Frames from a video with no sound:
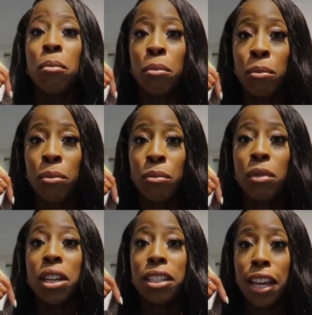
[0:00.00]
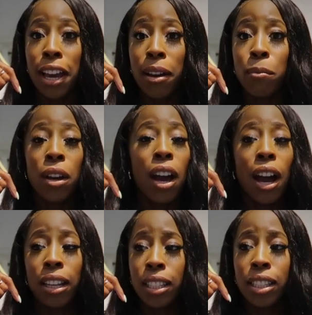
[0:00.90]
mm-hmm yeah
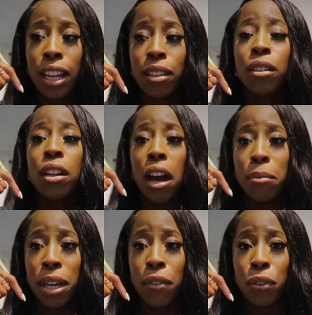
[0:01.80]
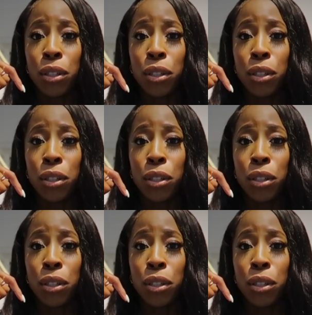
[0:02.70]
i understand i'm here for